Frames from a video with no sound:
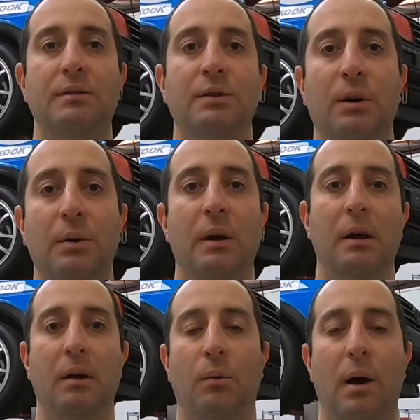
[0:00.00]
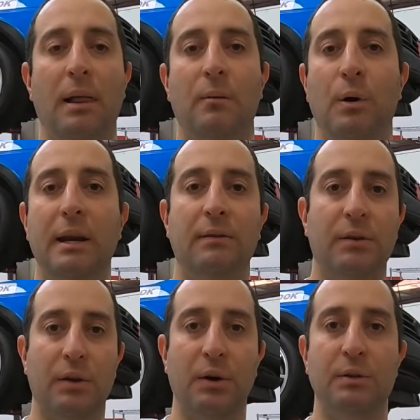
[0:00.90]
So while I'm waiting for
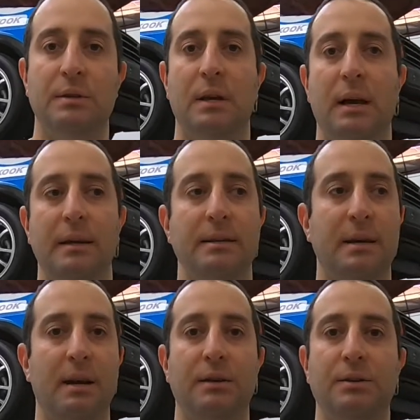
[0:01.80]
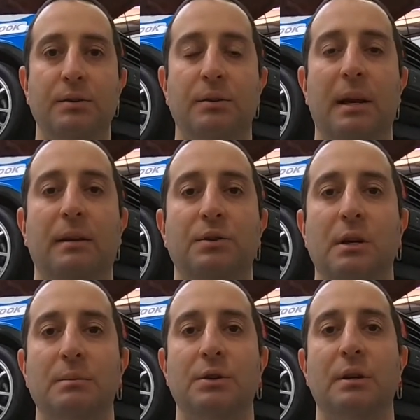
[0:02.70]
those, I decided to take the
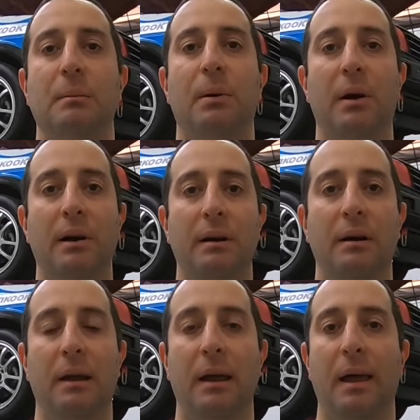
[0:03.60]
transmission apart,